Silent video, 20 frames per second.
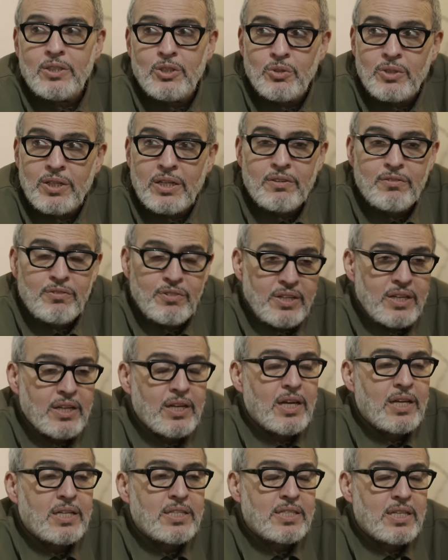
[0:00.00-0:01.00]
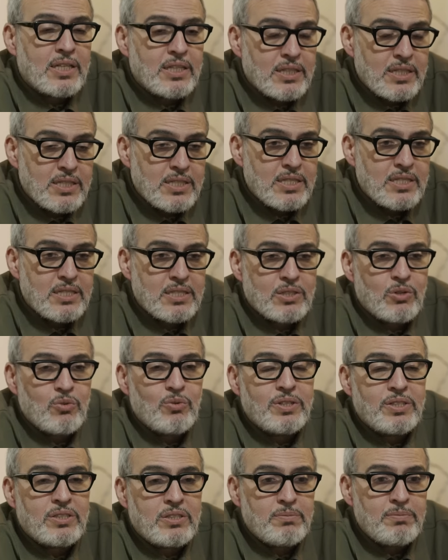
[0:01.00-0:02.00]
You kind of realize that this is
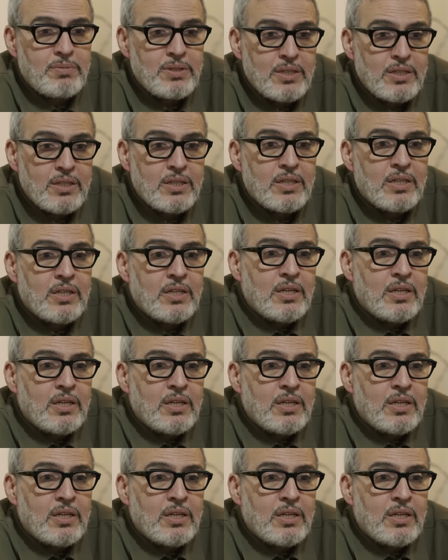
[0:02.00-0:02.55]
going to be